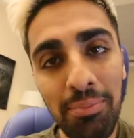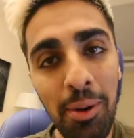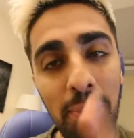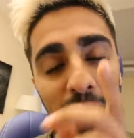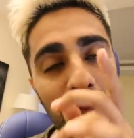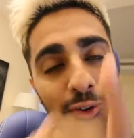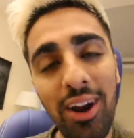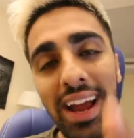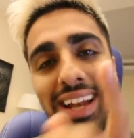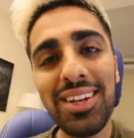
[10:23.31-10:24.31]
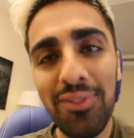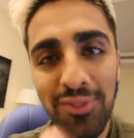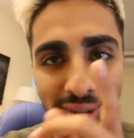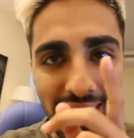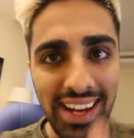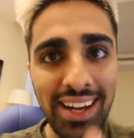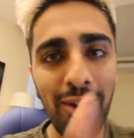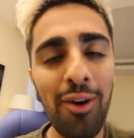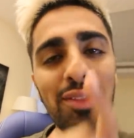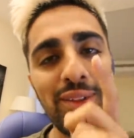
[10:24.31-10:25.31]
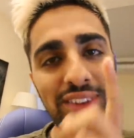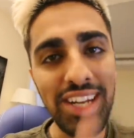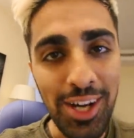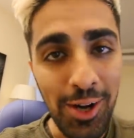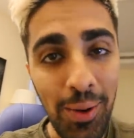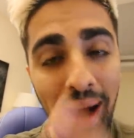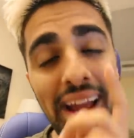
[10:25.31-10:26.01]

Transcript: but before any of you click off the video,